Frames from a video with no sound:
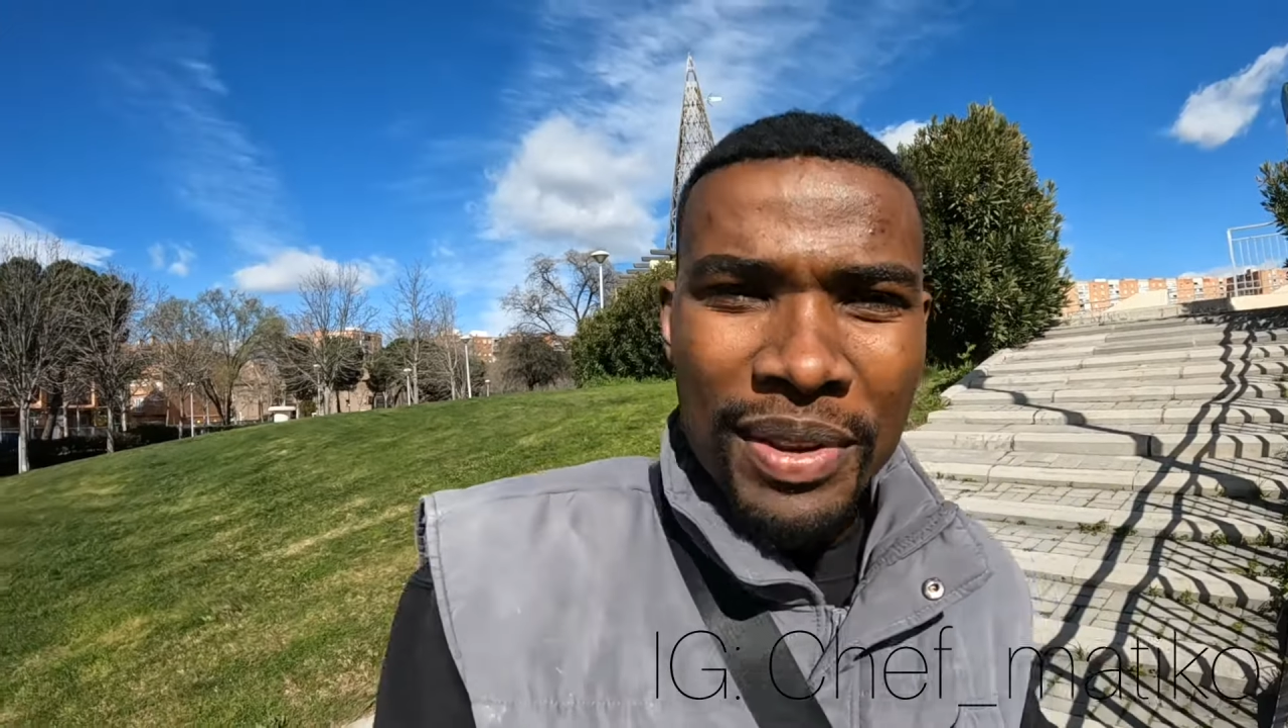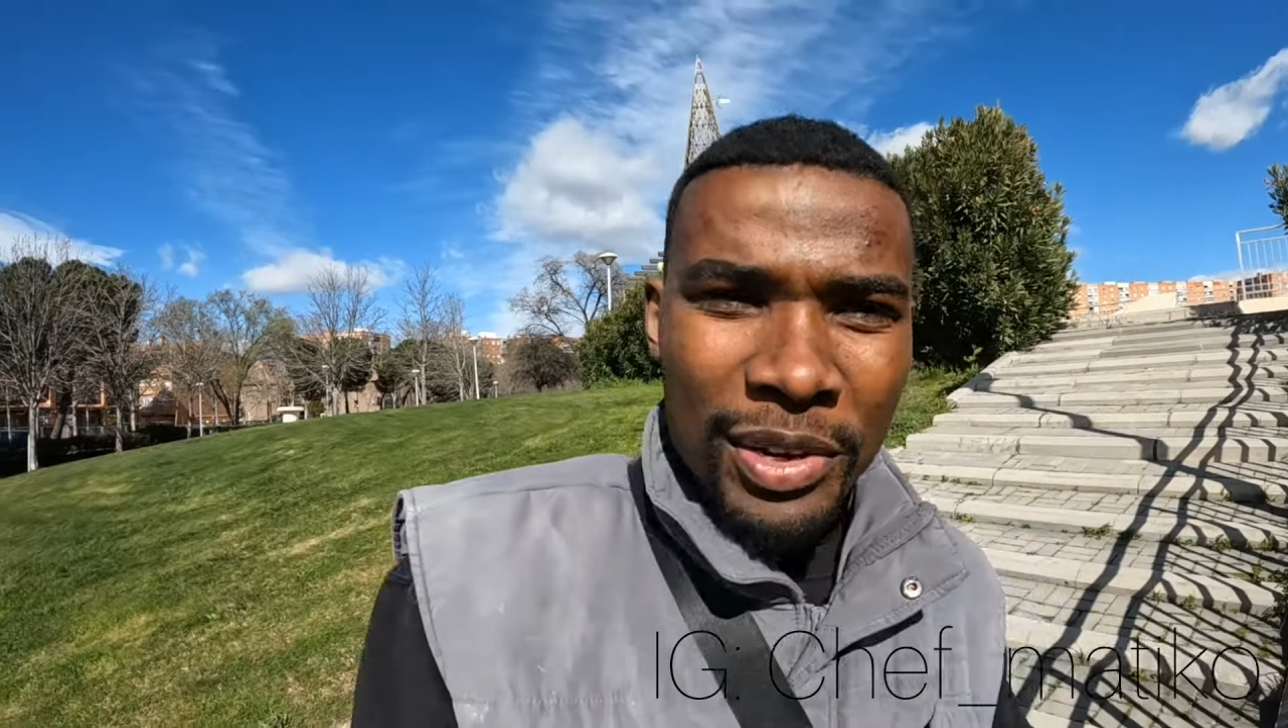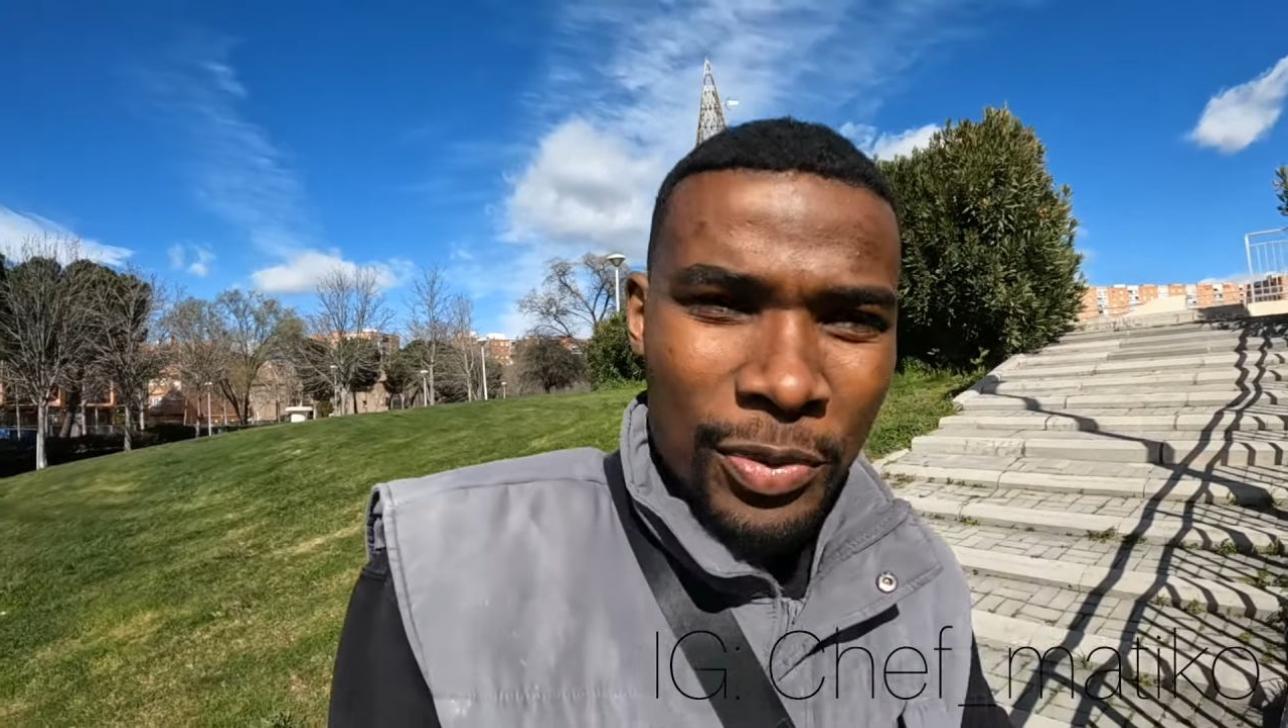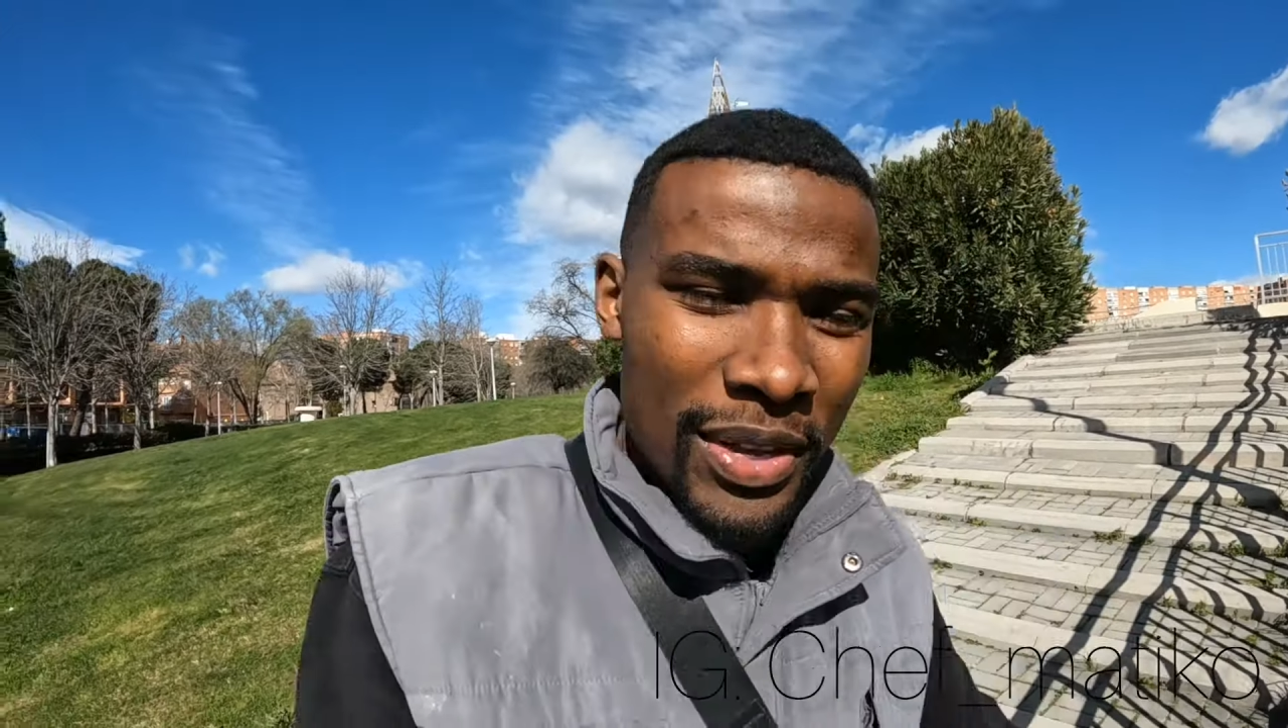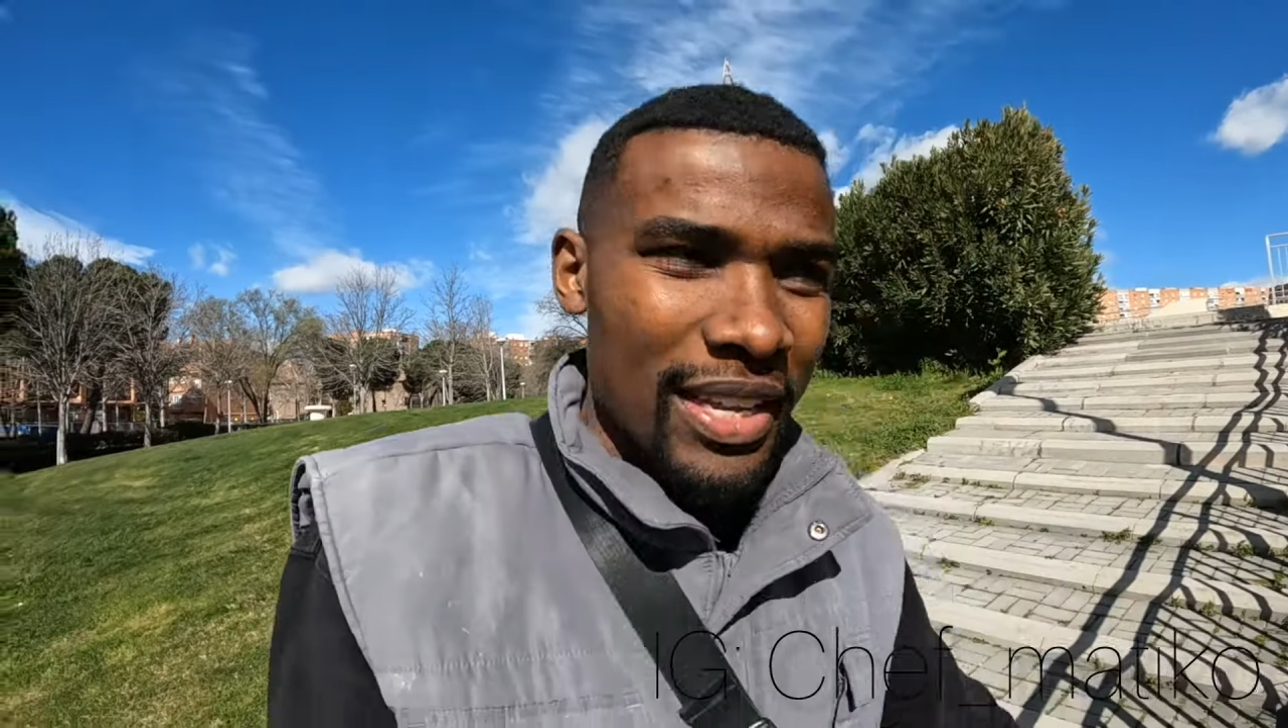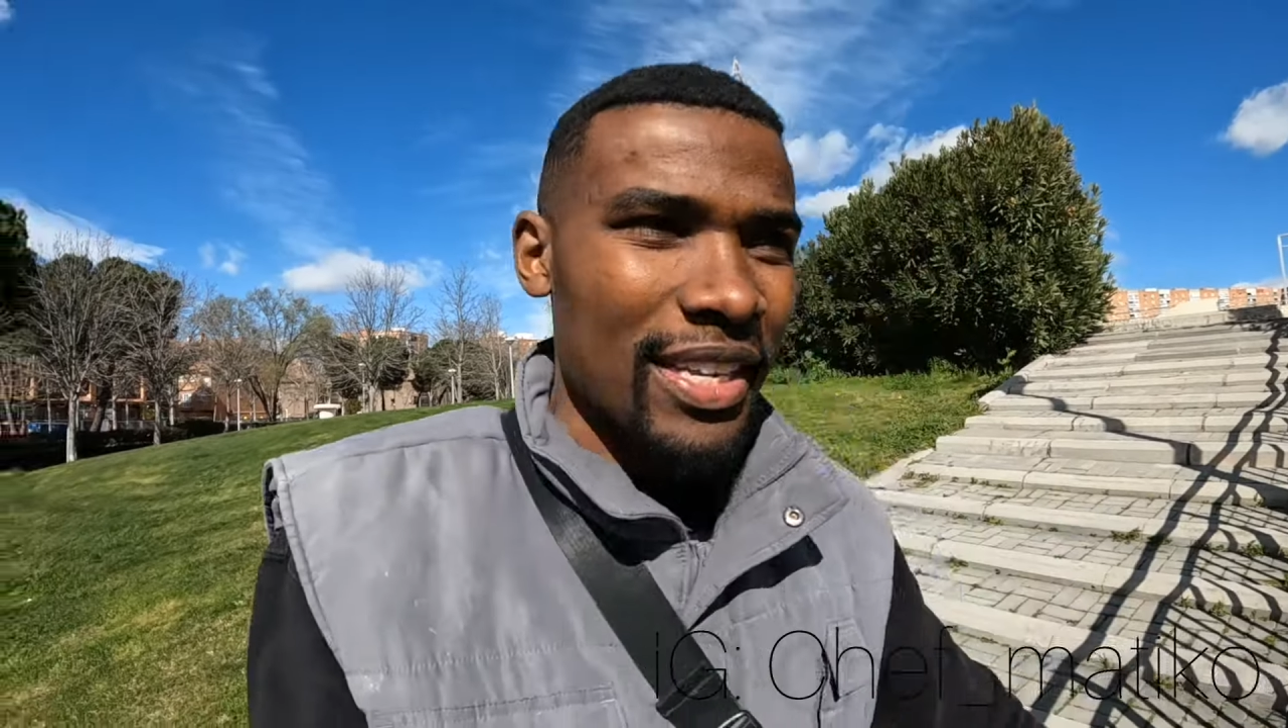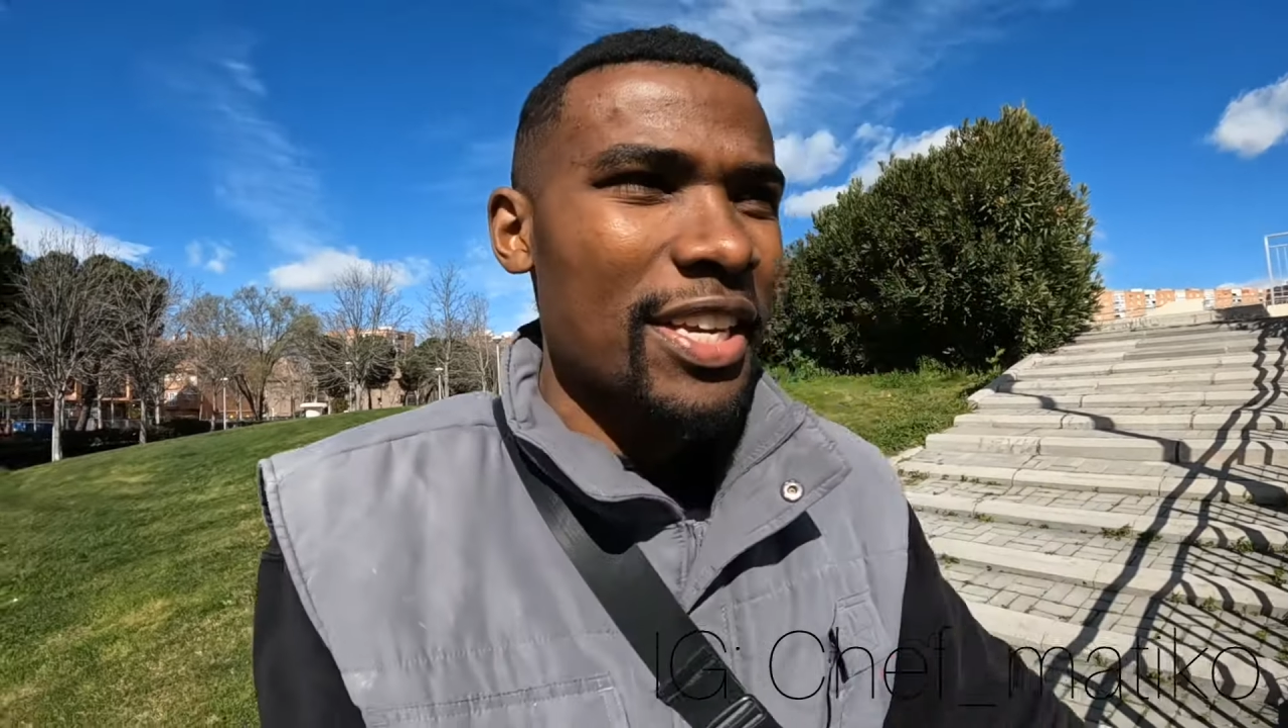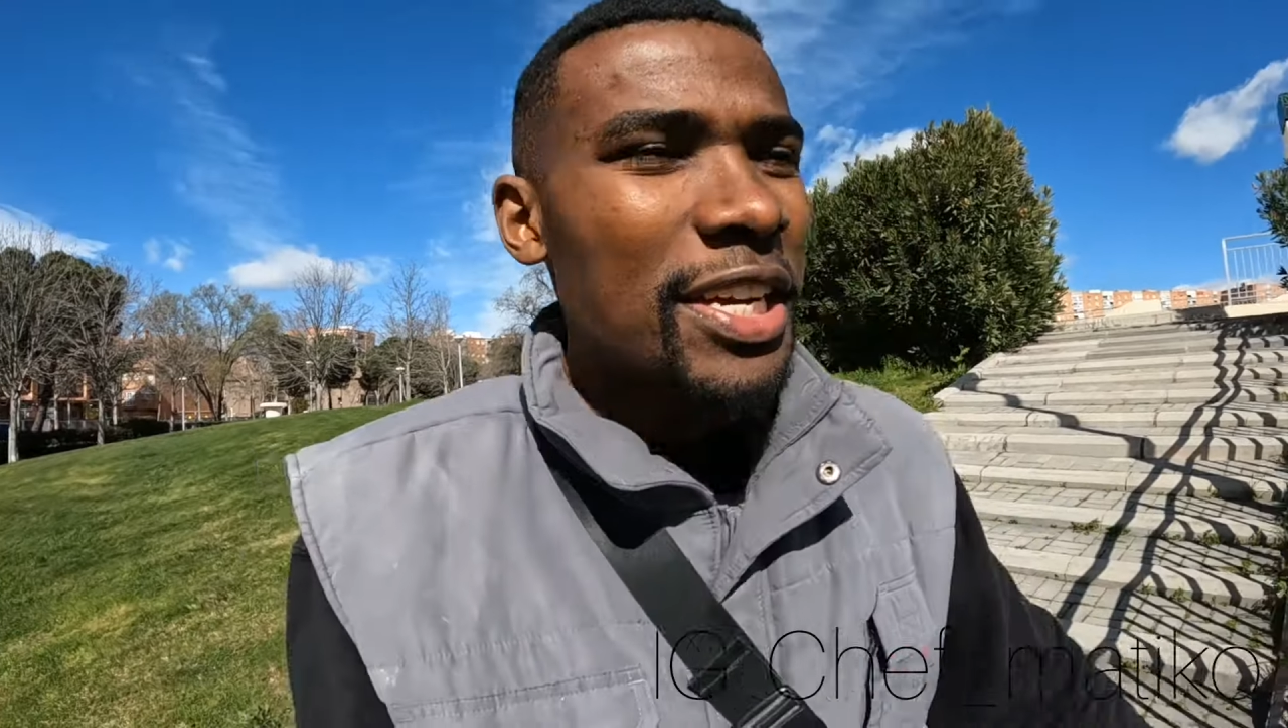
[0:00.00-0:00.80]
been doing.